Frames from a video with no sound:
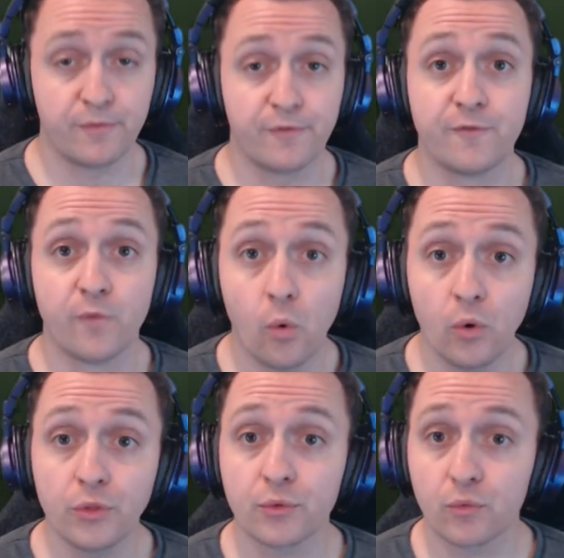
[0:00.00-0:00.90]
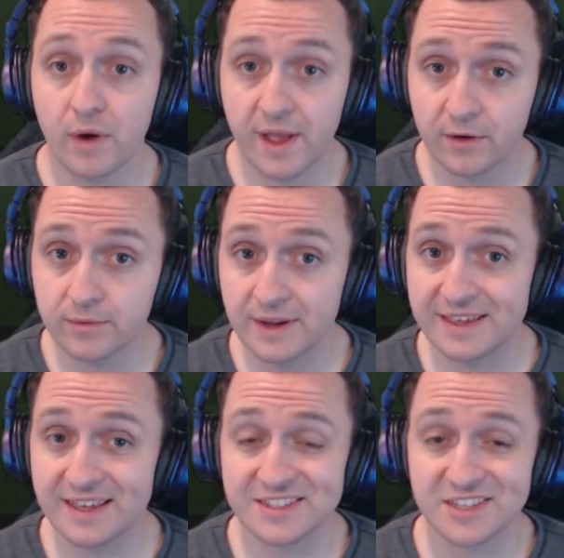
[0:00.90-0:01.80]
4th round
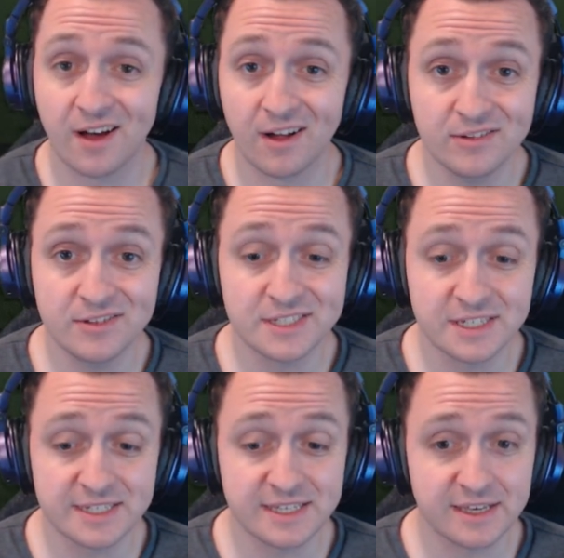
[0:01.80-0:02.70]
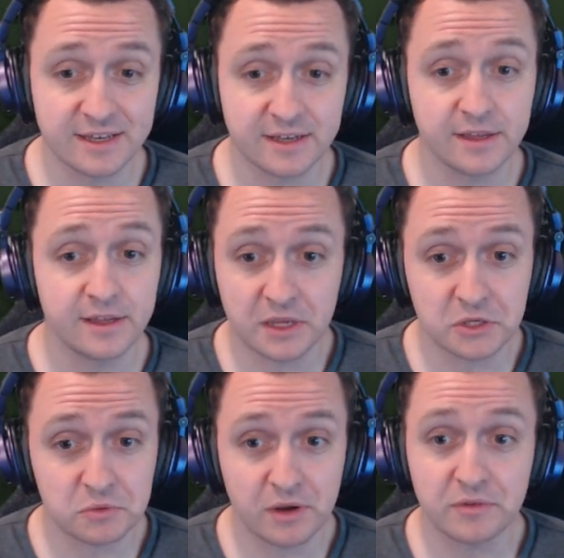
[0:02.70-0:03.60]
against Hull City here.
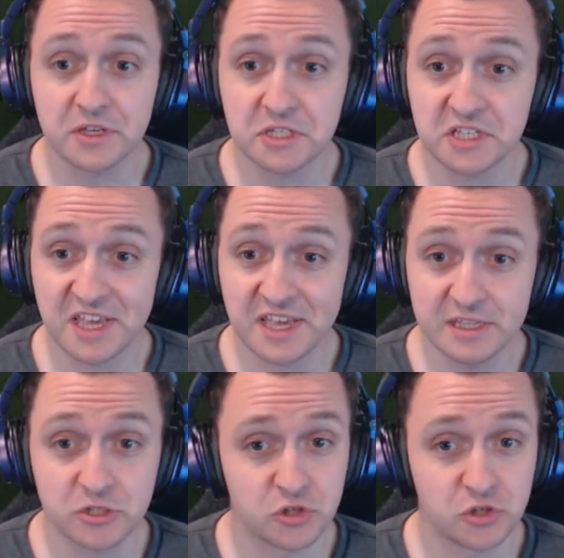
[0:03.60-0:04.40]
Next round, yes it is.